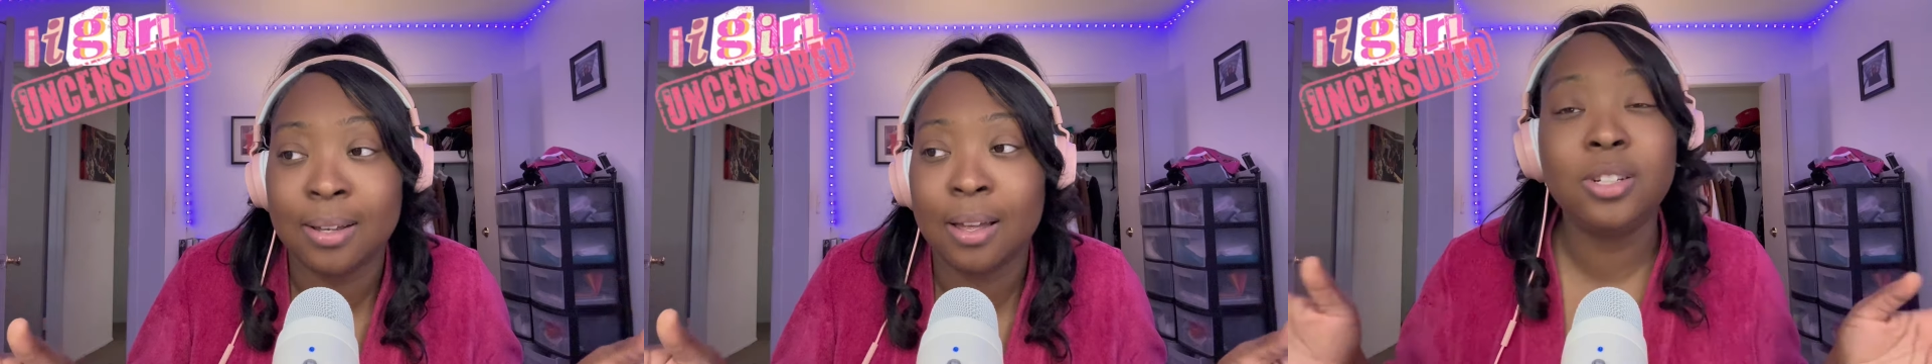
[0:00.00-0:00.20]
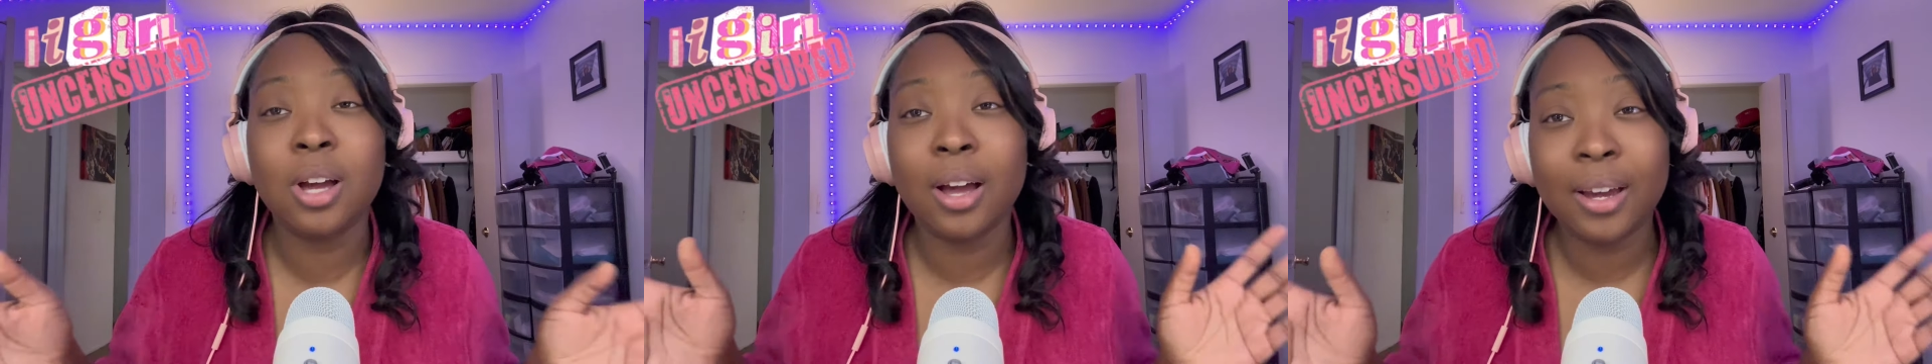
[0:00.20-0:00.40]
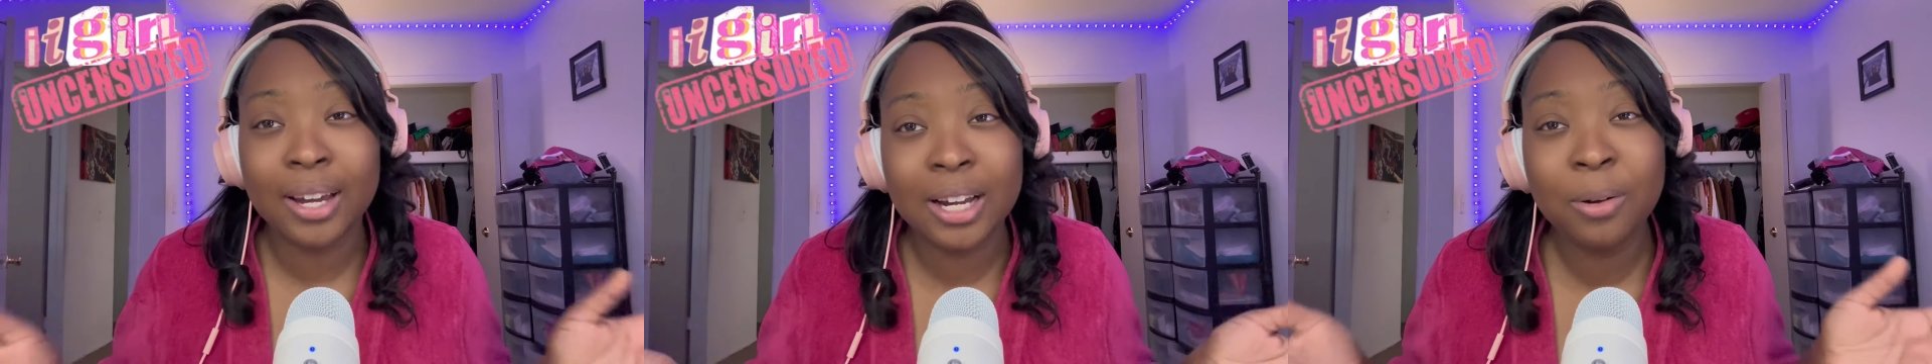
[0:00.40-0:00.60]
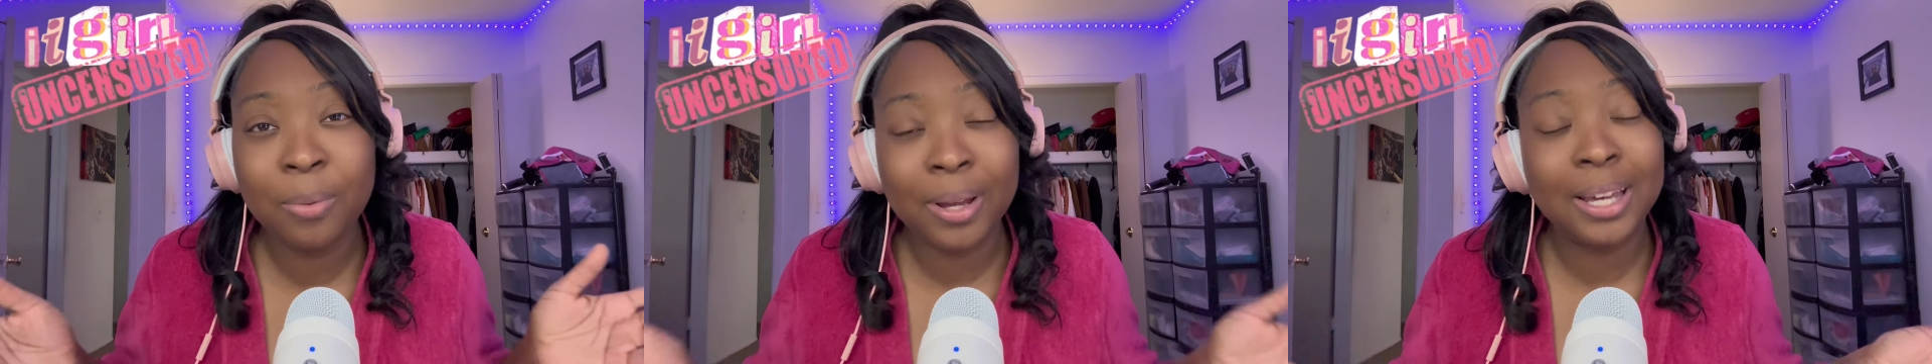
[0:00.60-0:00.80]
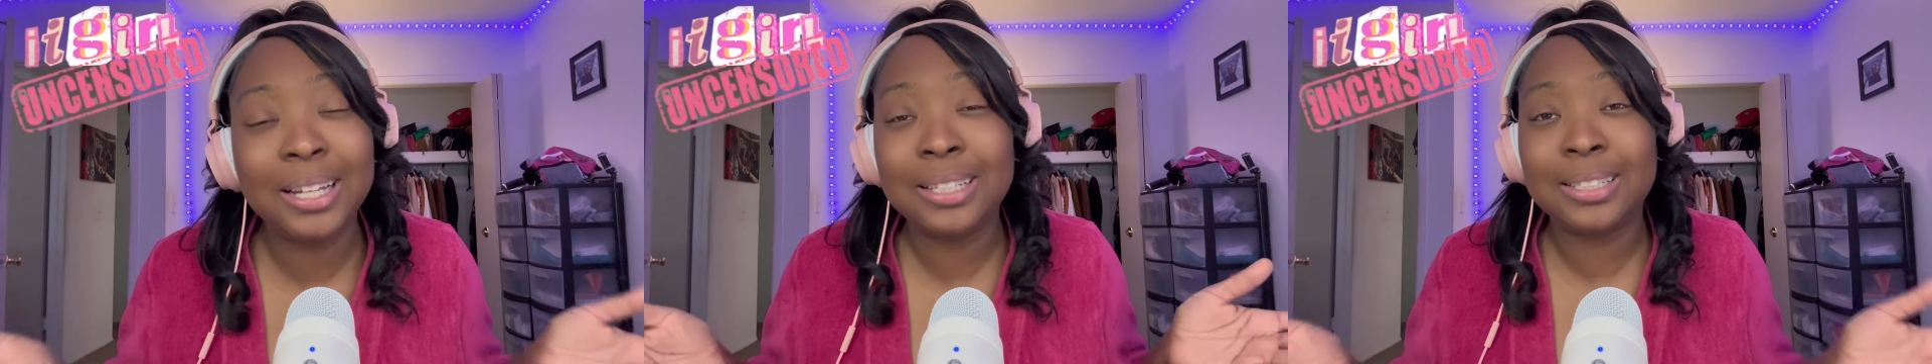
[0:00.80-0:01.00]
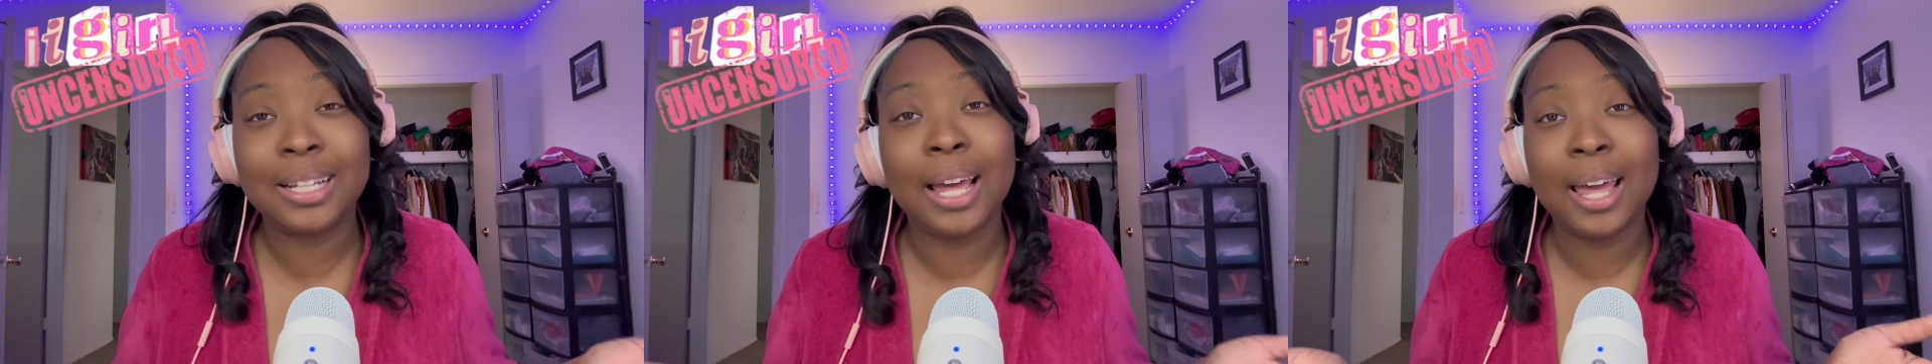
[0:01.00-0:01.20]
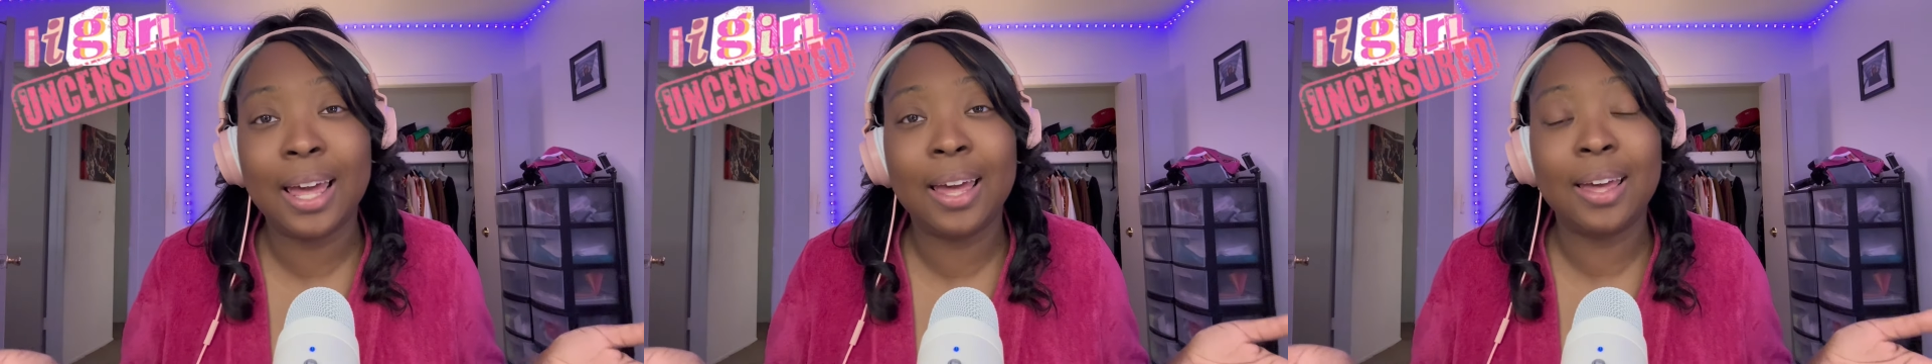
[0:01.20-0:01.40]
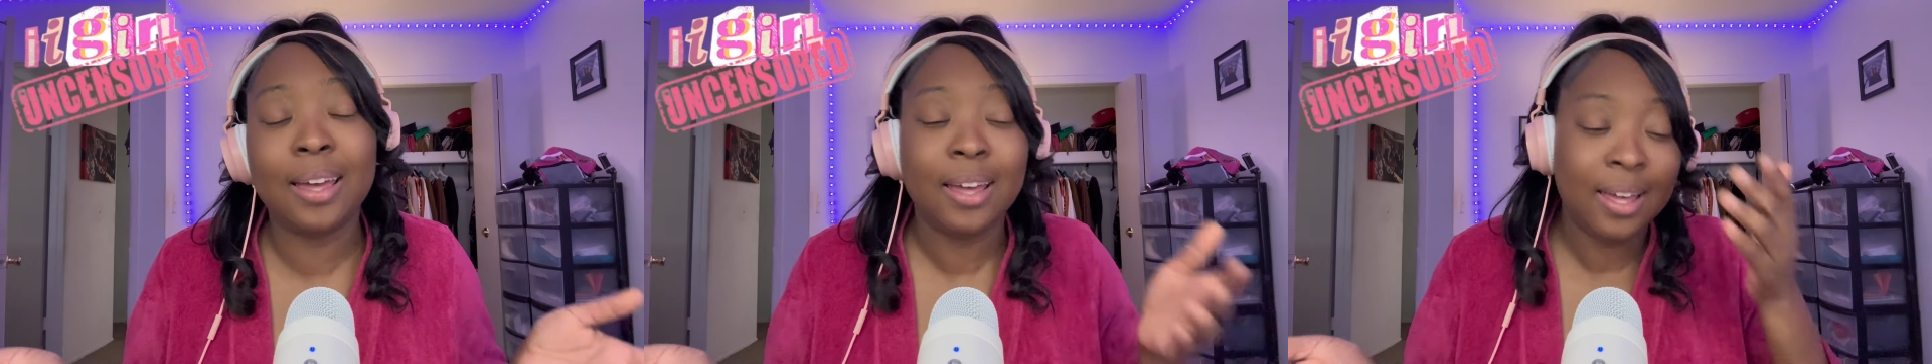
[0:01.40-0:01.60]
Did y'all hear what he
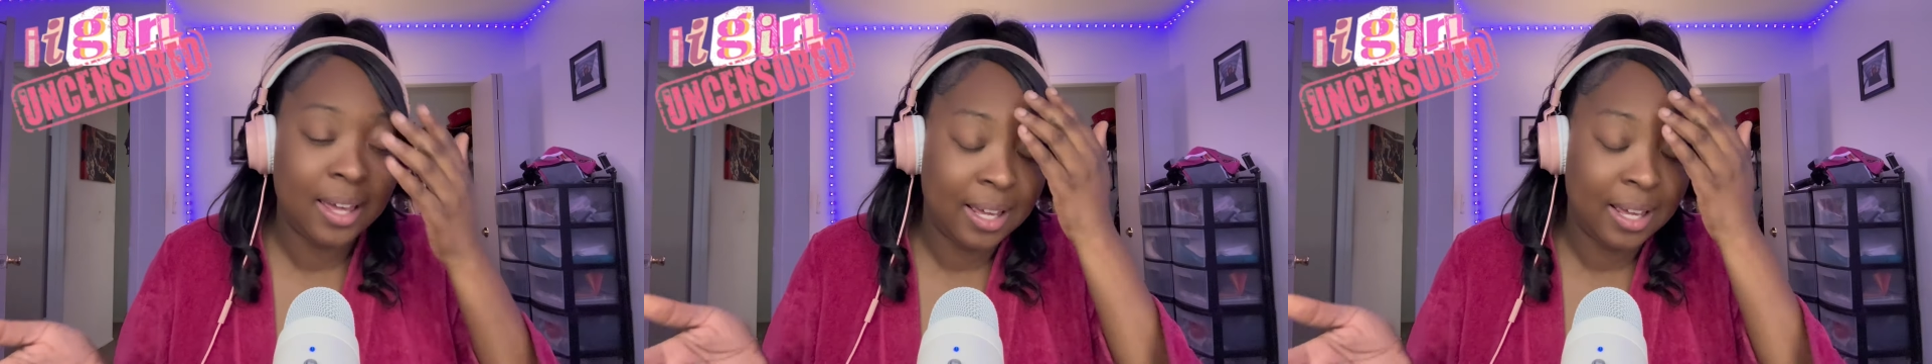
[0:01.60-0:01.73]
said?